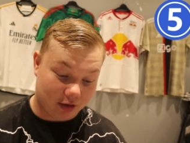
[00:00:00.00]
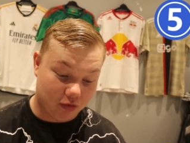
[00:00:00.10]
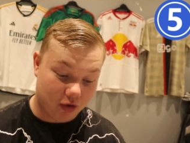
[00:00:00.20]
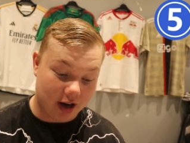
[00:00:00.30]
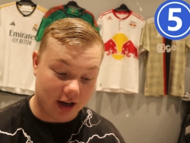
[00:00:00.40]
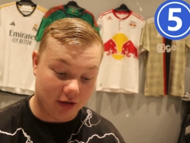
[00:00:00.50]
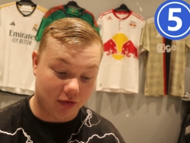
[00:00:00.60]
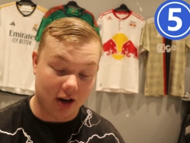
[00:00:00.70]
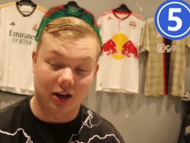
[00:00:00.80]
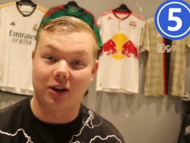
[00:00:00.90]
They're really,
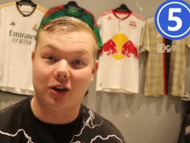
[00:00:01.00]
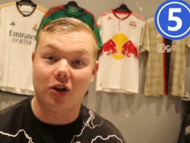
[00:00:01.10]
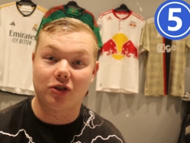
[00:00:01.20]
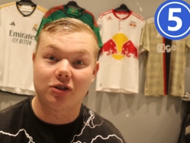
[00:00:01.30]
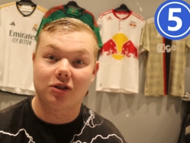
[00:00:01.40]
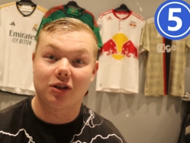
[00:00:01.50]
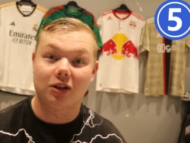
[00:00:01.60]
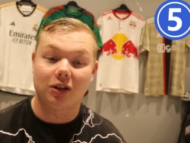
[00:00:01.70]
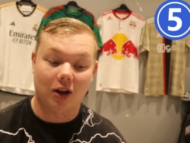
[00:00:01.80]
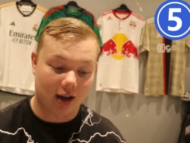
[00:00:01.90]
really good.
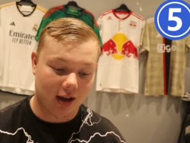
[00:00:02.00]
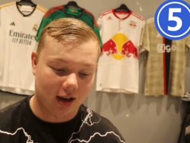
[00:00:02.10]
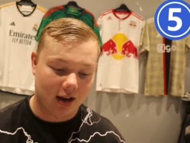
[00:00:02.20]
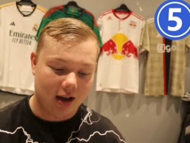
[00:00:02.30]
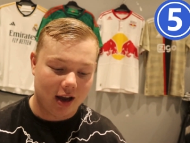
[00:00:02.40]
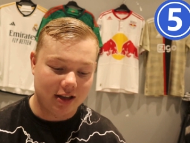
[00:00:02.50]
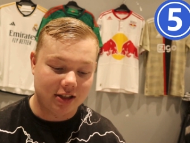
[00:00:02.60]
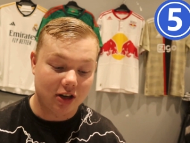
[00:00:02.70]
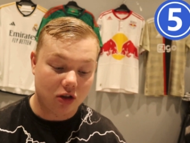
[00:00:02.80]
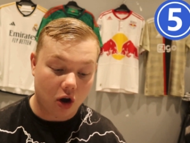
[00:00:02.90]
Like,
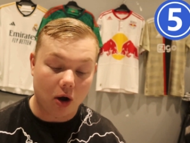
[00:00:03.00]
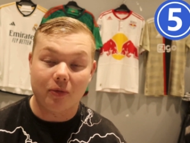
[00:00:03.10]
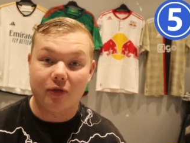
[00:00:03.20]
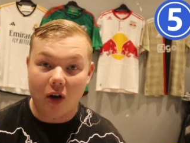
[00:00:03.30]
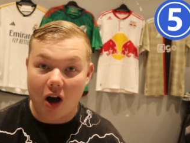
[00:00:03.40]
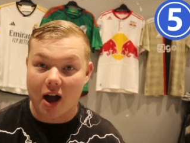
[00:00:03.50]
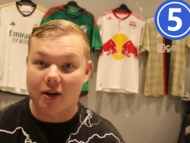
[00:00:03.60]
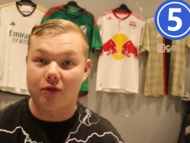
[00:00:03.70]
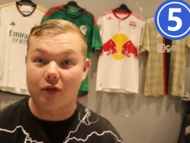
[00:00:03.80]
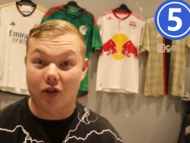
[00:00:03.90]
he's in the top
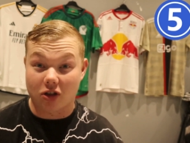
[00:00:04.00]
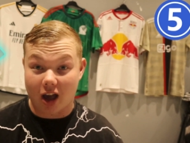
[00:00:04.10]
five for